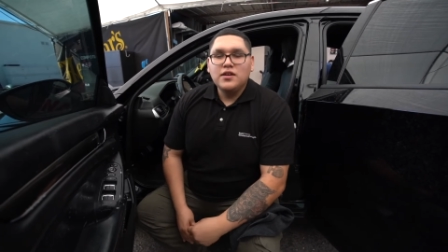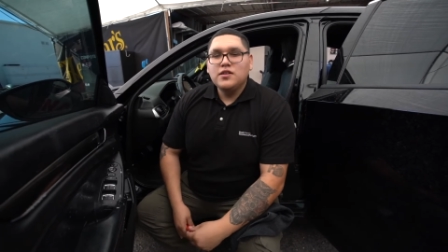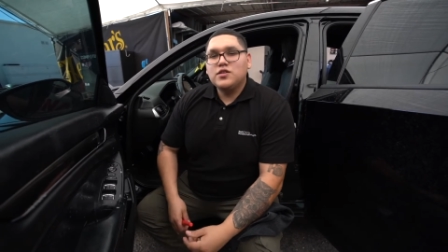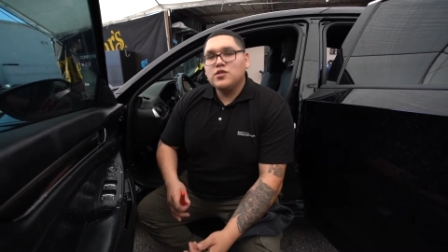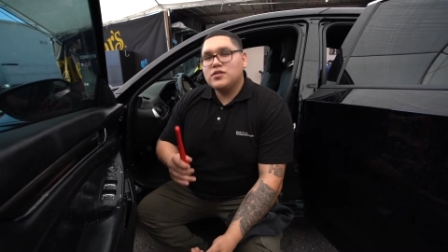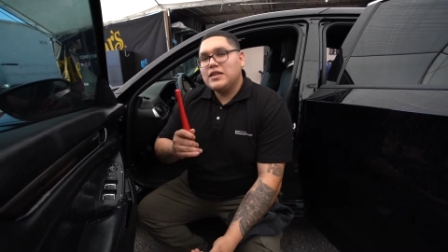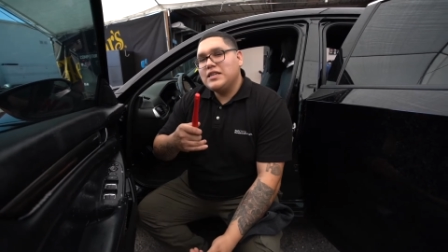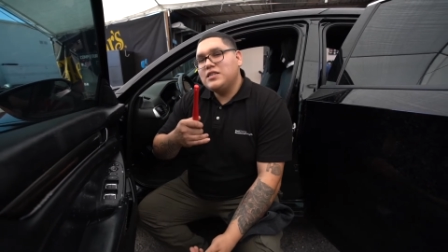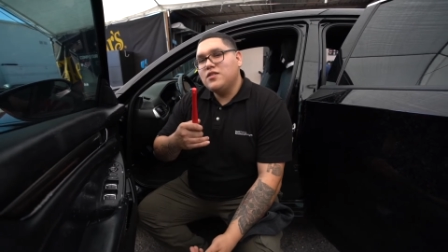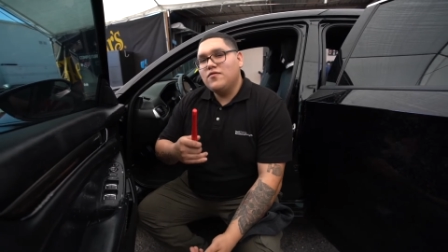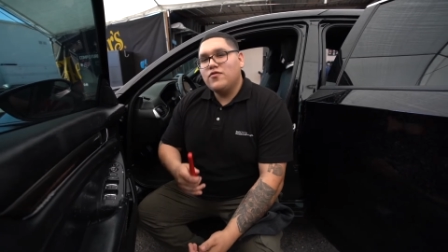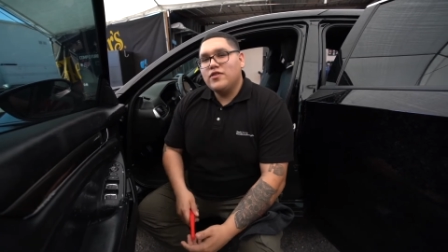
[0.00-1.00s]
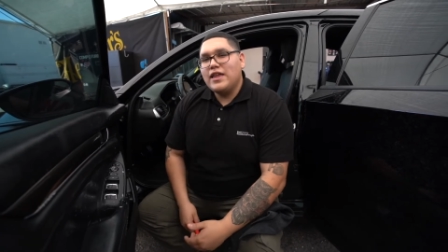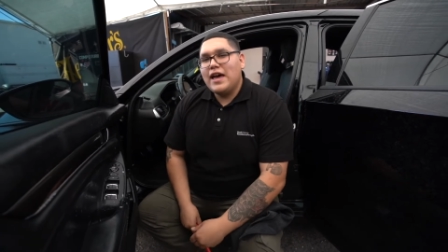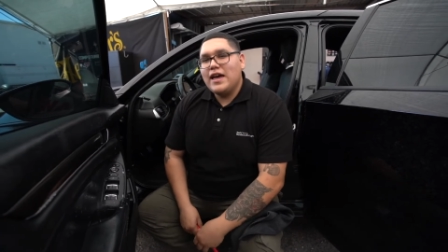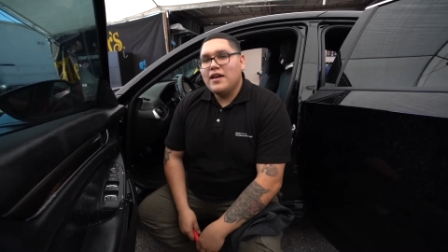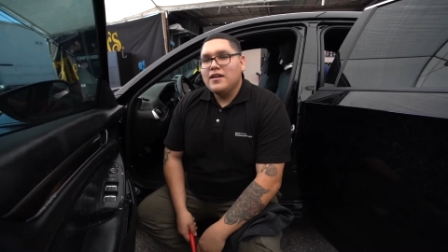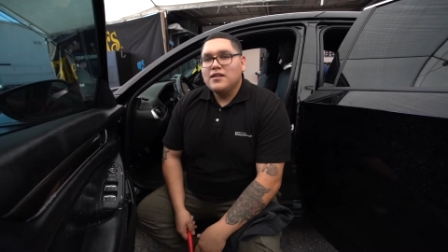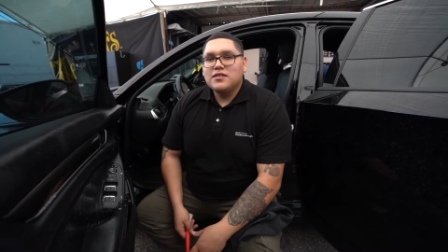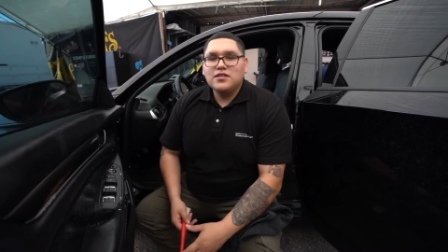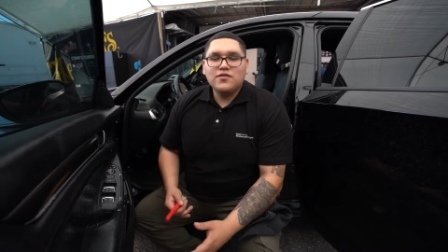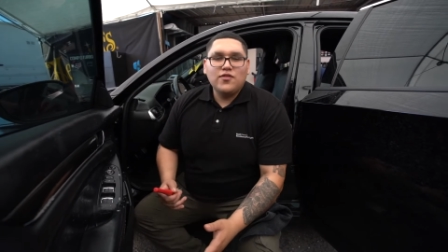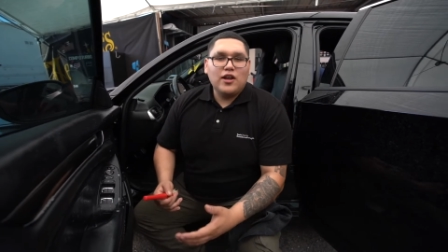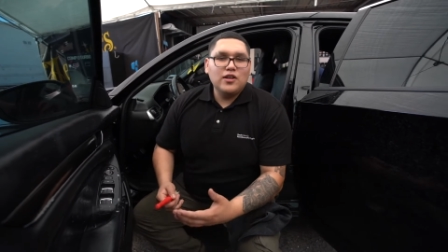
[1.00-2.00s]
So stay tuned for that.
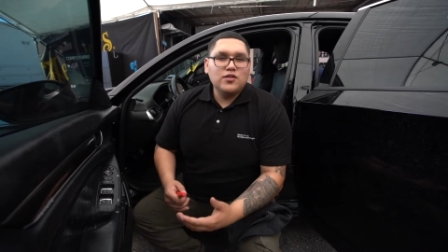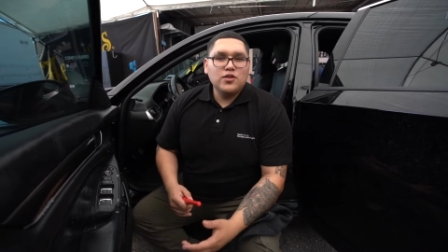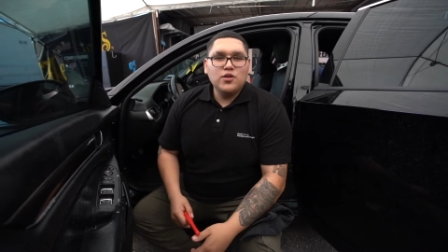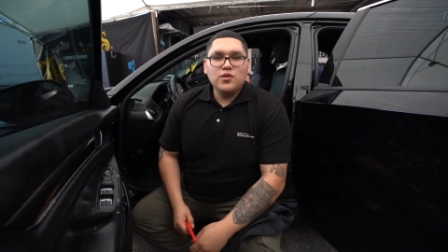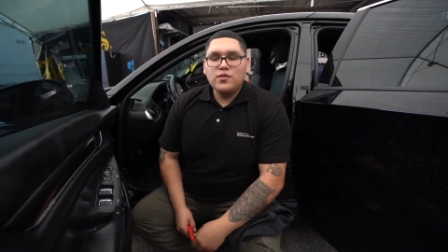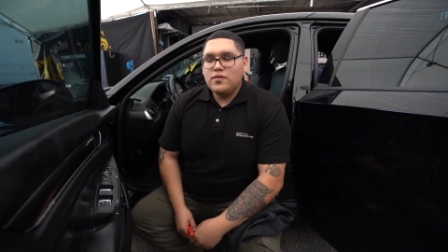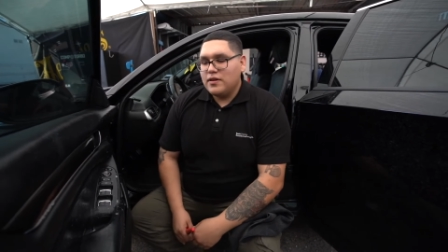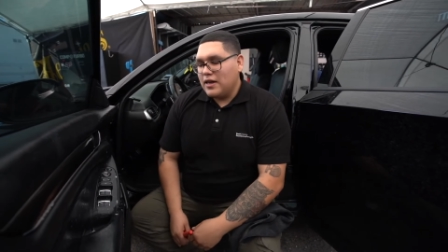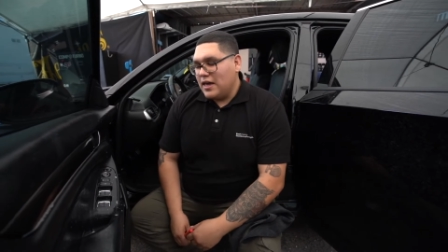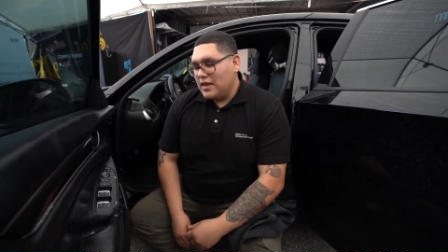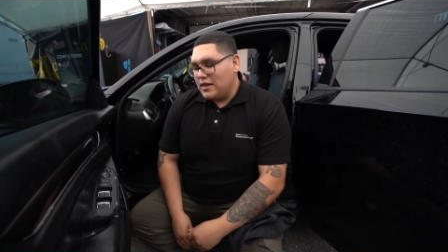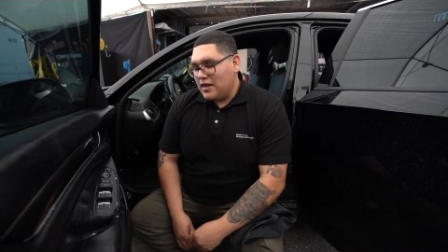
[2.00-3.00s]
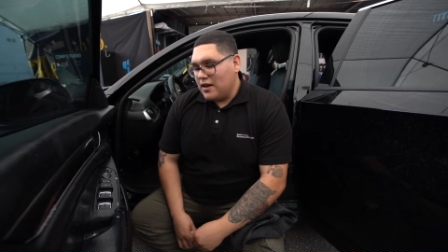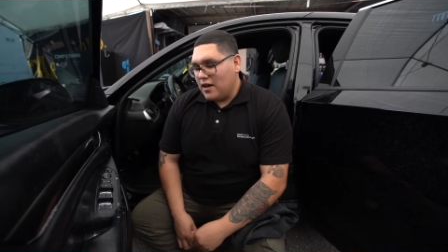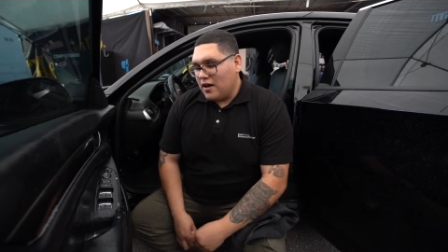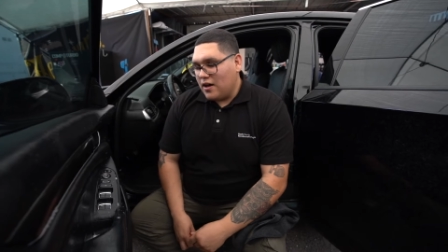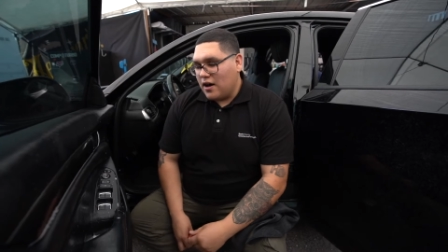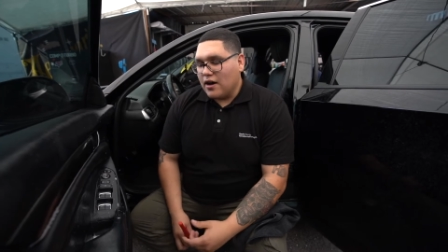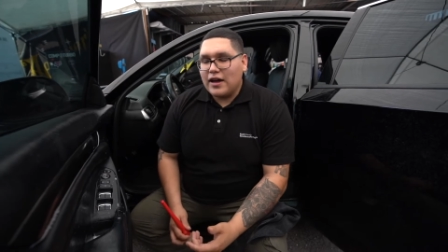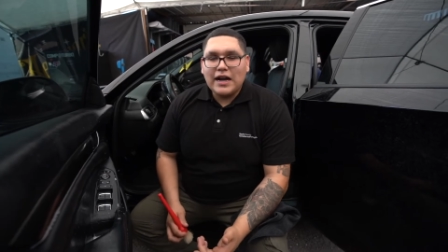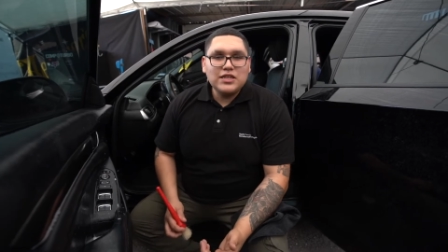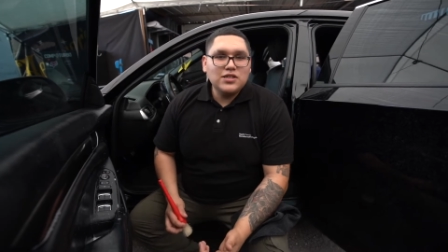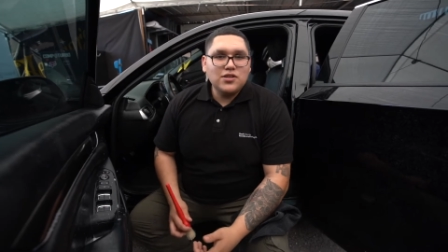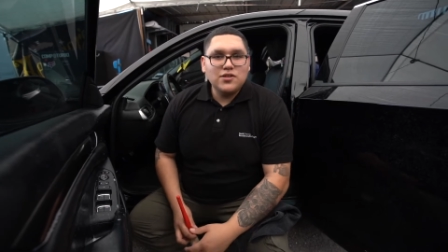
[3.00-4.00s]
Just follow through, and then I'll
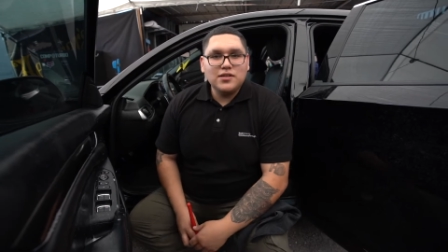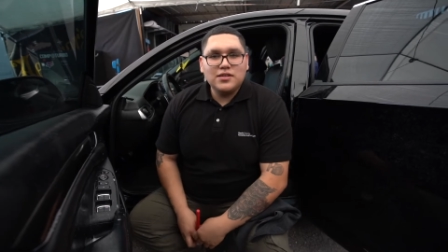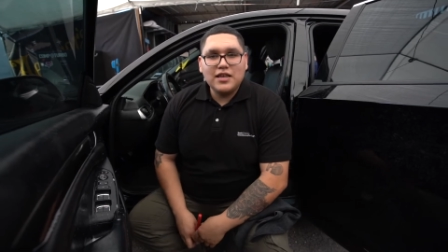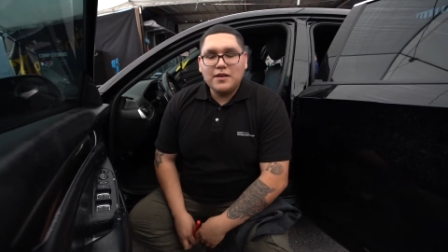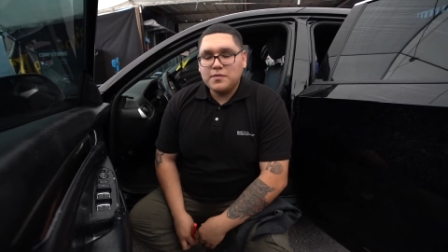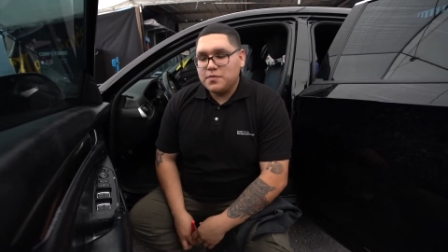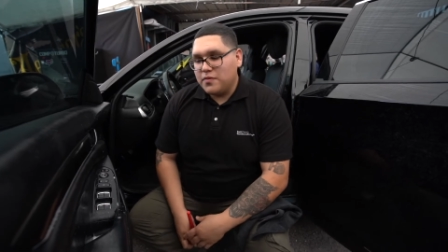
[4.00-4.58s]
guide you through the steps.